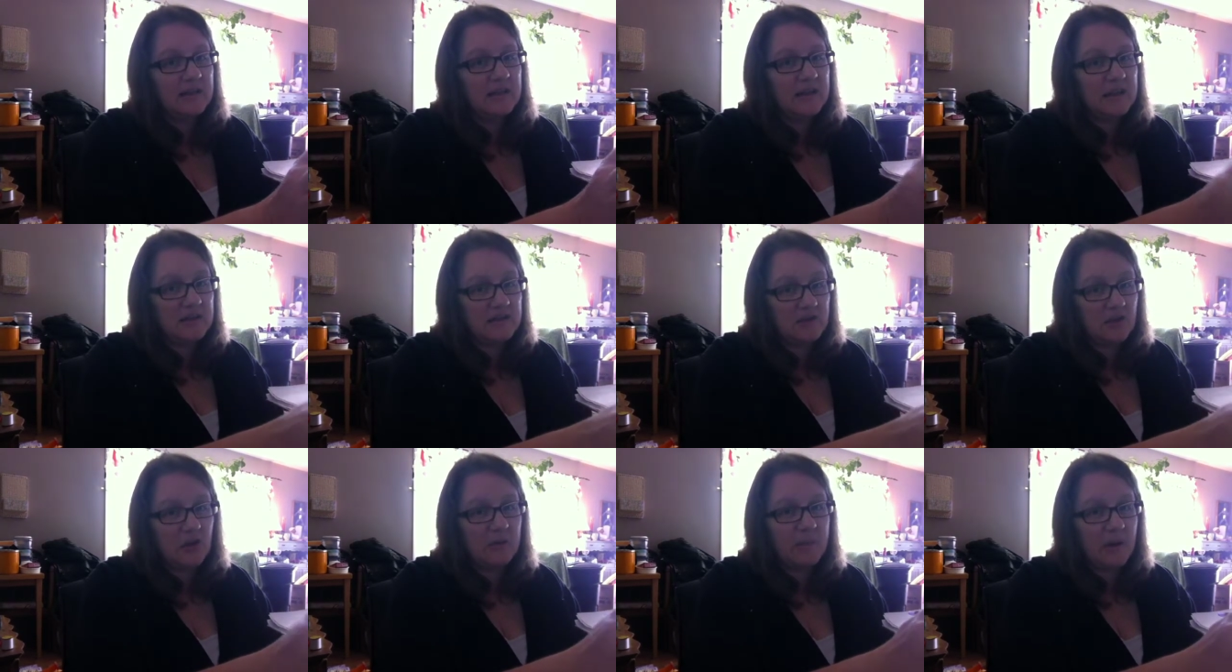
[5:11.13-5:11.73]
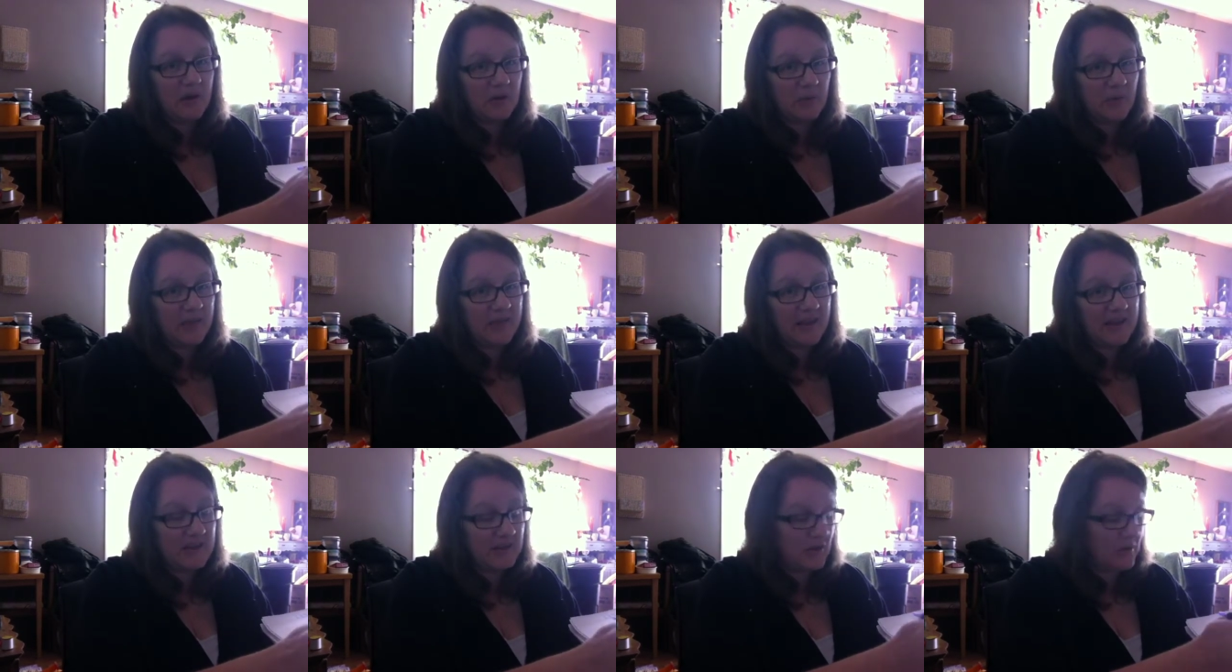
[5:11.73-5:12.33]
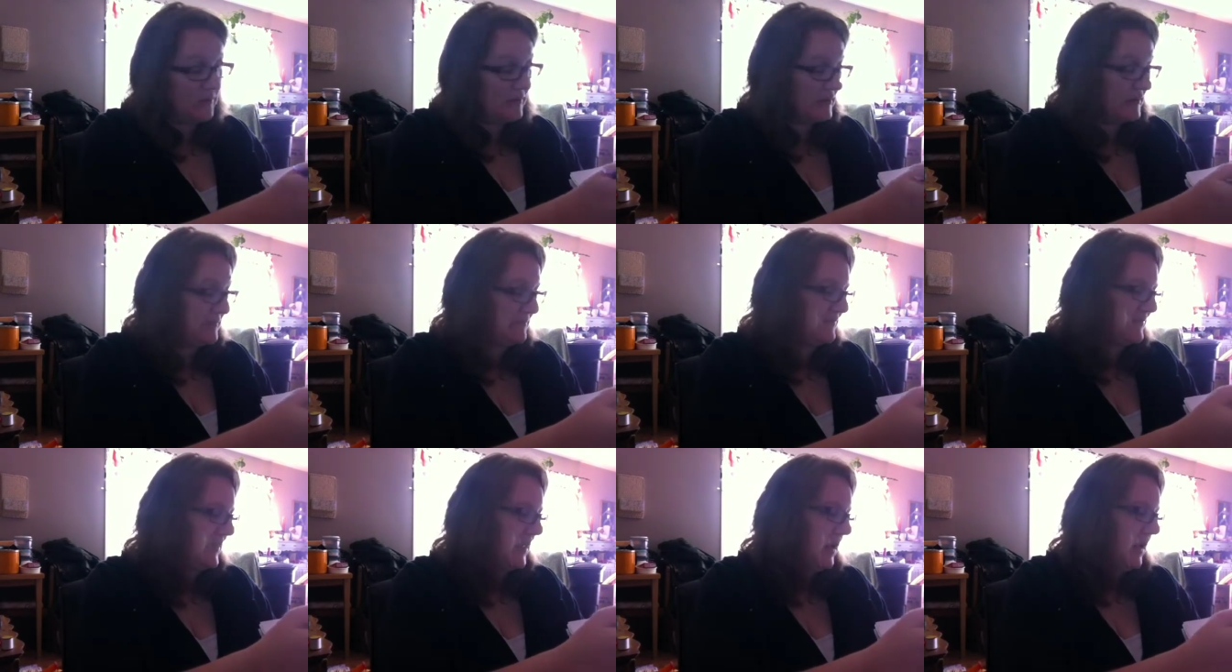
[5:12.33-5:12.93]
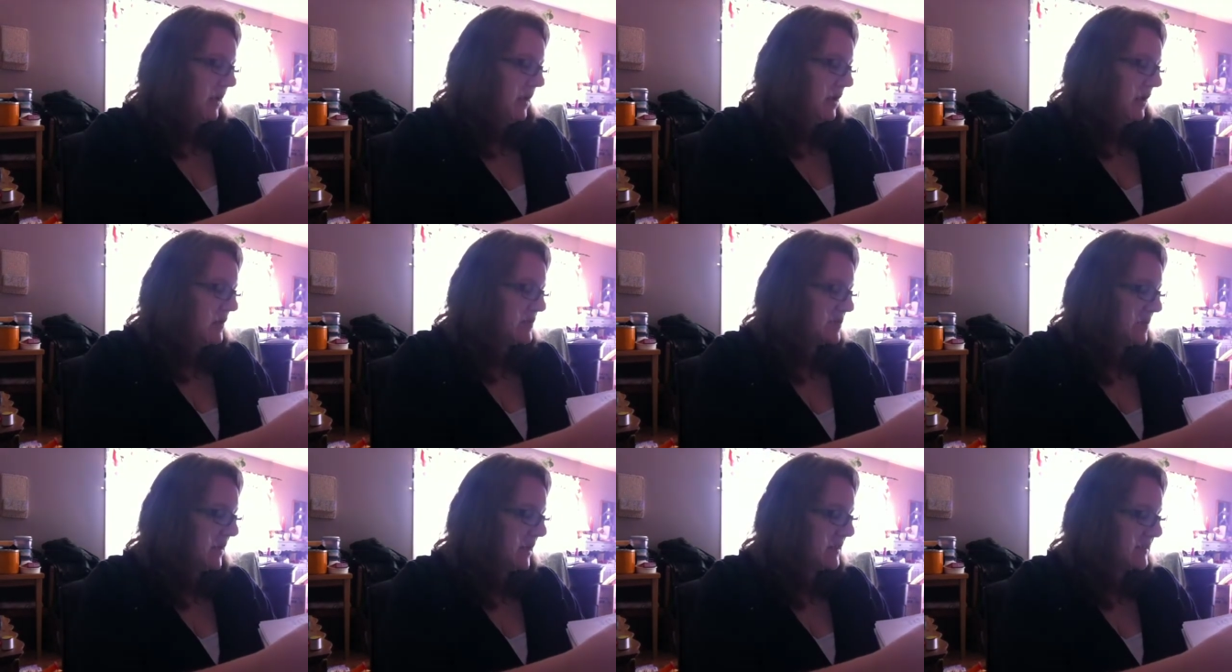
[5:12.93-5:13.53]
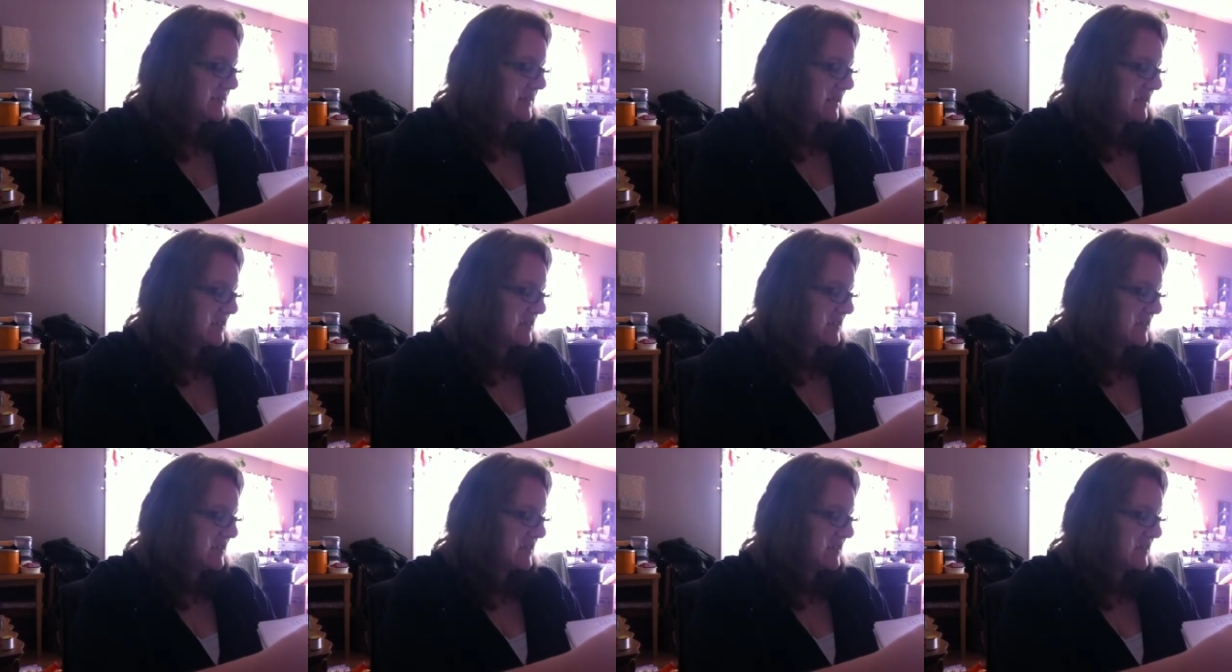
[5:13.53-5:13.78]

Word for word: they look better when they don't. So male is